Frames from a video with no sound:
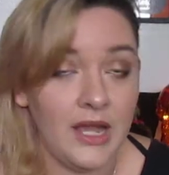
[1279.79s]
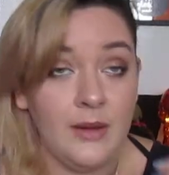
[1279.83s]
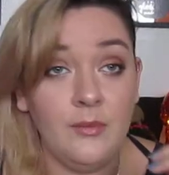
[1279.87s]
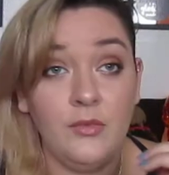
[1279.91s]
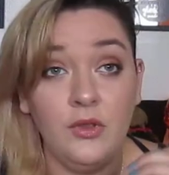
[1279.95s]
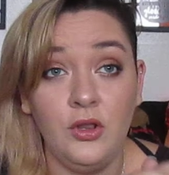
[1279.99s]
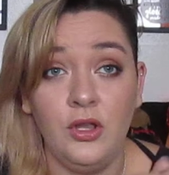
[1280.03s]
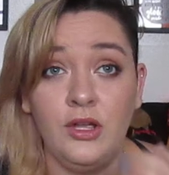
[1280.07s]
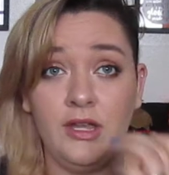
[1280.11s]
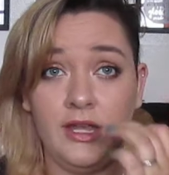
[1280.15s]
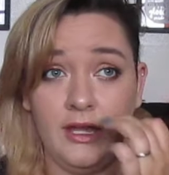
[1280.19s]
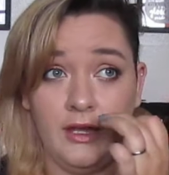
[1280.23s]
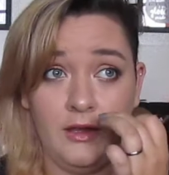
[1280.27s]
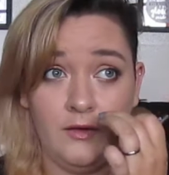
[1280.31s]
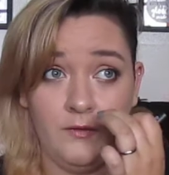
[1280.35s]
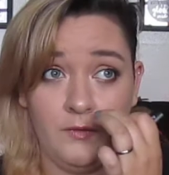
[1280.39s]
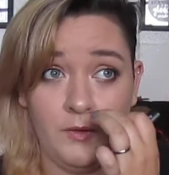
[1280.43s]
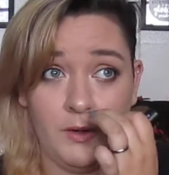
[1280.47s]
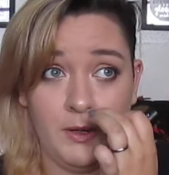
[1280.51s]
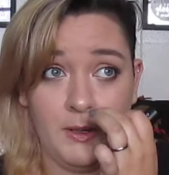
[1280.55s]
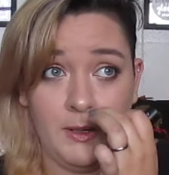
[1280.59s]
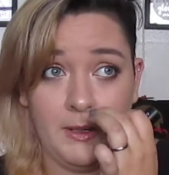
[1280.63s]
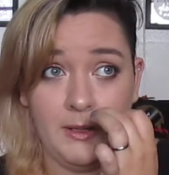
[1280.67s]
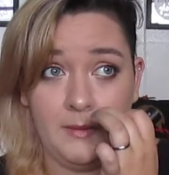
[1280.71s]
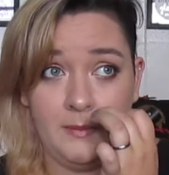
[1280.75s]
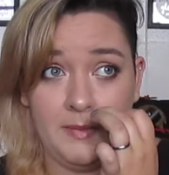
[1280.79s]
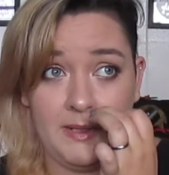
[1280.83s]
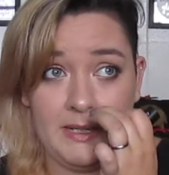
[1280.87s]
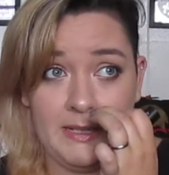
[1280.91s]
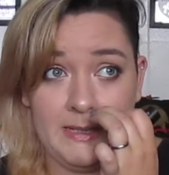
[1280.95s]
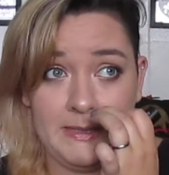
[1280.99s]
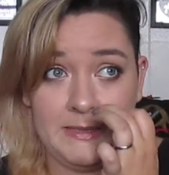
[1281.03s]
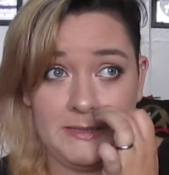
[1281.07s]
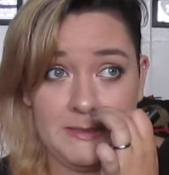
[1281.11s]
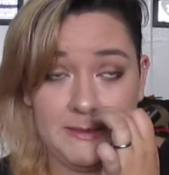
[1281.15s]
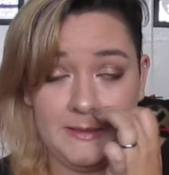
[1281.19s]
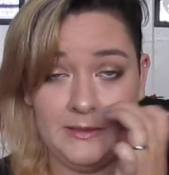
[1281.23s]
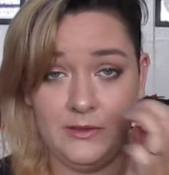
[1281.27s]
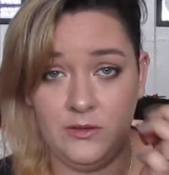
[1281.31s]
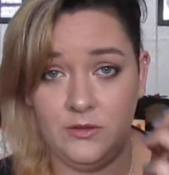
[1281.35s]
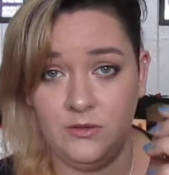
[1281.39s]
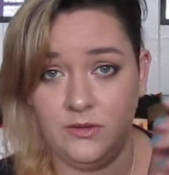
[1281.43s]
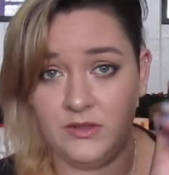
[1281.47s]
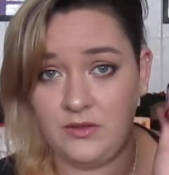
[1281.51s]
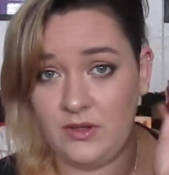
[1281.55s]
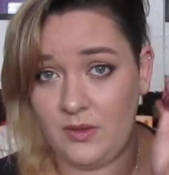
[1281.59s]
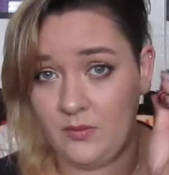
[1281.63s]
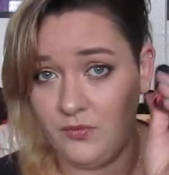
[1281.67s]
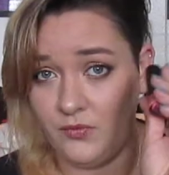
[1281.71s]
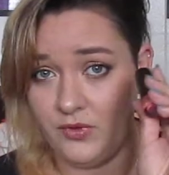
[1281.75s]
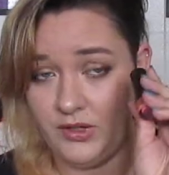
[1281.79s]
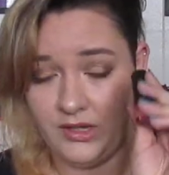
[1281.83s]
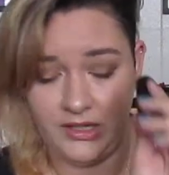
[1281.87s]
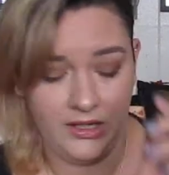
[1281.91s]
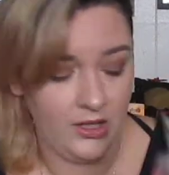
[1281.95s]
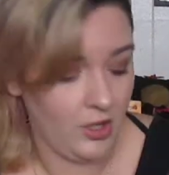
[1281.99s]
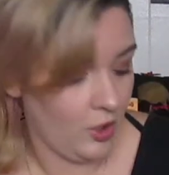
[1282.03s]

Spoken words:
I'm looking for a good peach nude, so I'm really